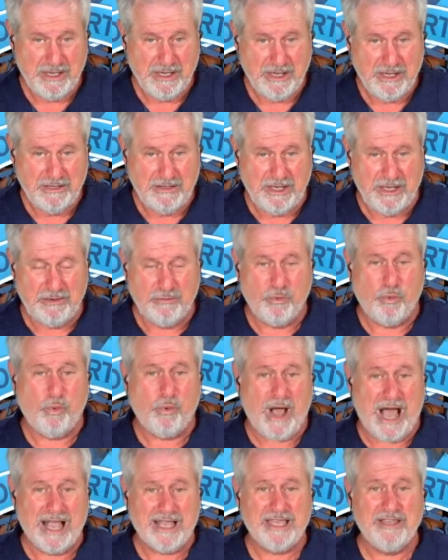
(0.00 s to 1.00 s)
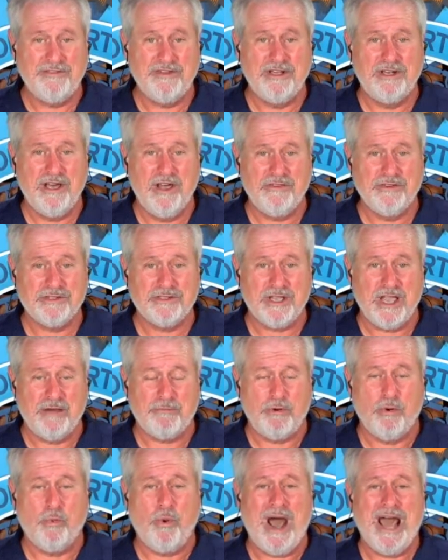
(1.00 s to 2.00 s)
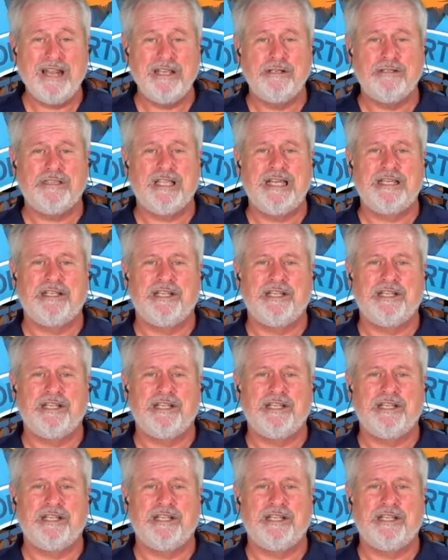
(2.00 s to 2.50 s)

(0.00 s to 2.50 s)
then I'll give you another example. Why do you think